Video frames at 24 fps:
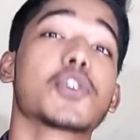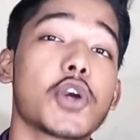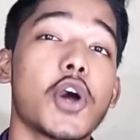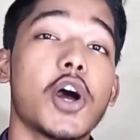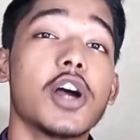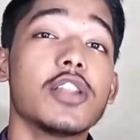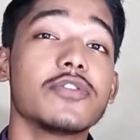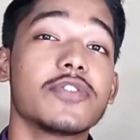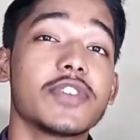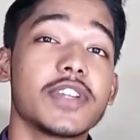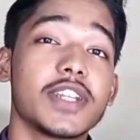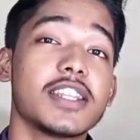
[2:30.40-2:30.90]

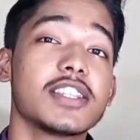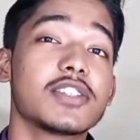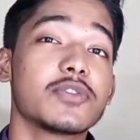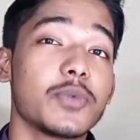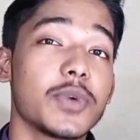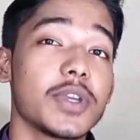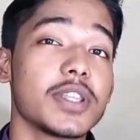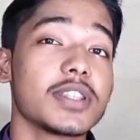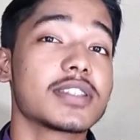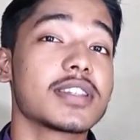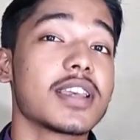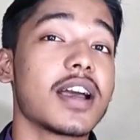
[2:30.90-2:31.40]
Confidence
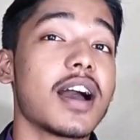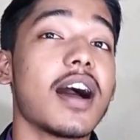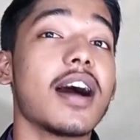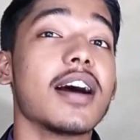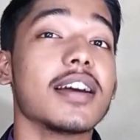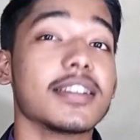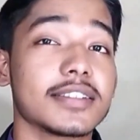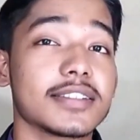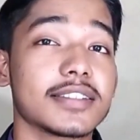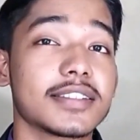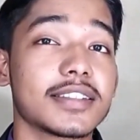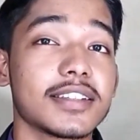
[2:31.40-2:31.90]
wins
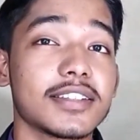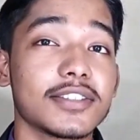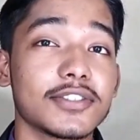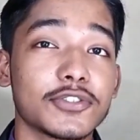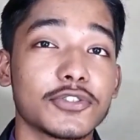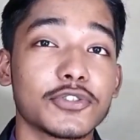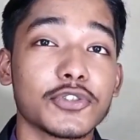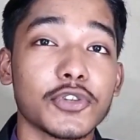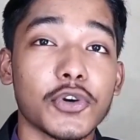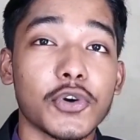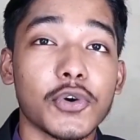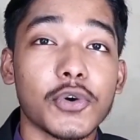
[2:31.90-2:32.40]
hearts.
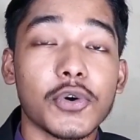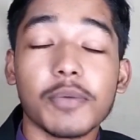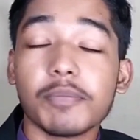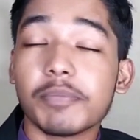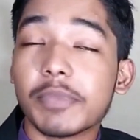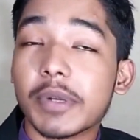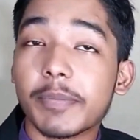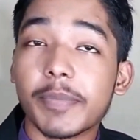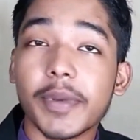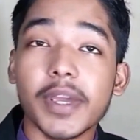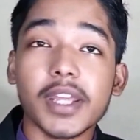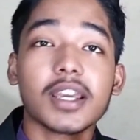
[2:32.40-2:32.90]
So
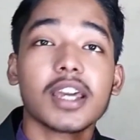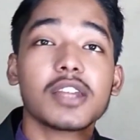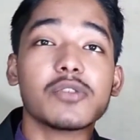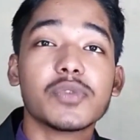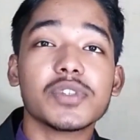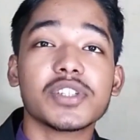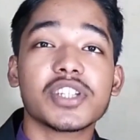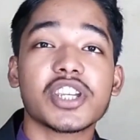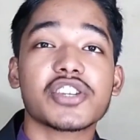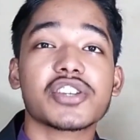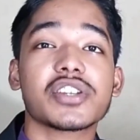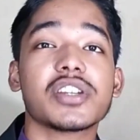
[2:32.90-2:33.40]
prepare
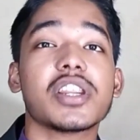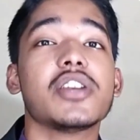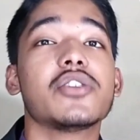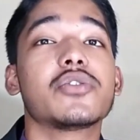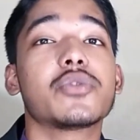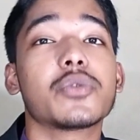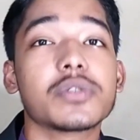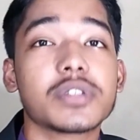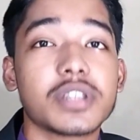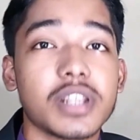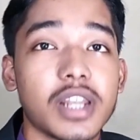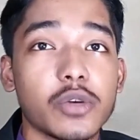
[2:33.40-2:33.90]
conversation
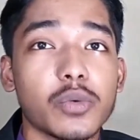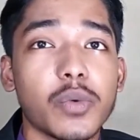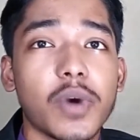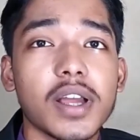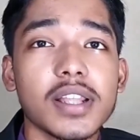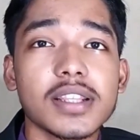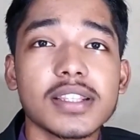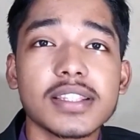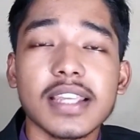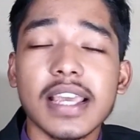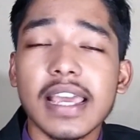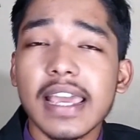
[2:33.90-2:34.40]
intros in
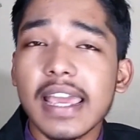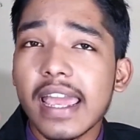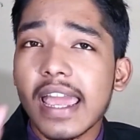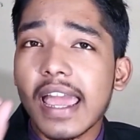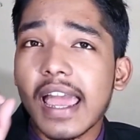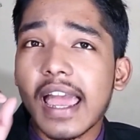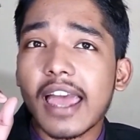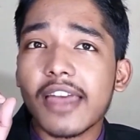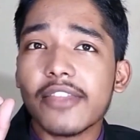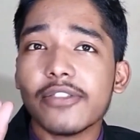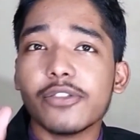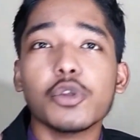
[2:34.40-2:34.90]
advance
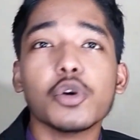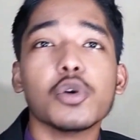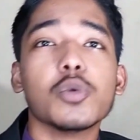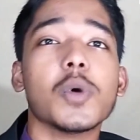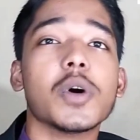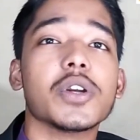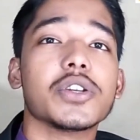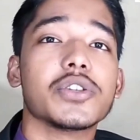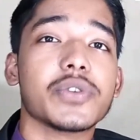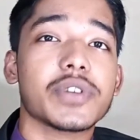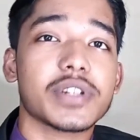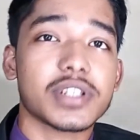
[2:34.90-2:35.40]
and know
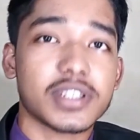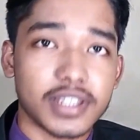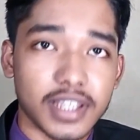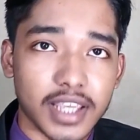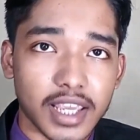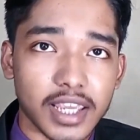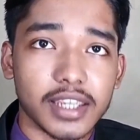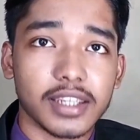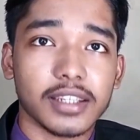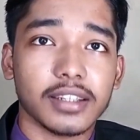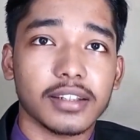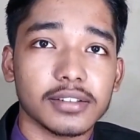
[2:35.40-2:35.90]
what you're
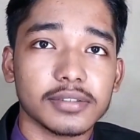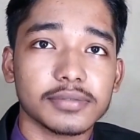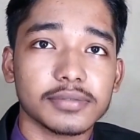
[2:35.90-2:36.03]
saying.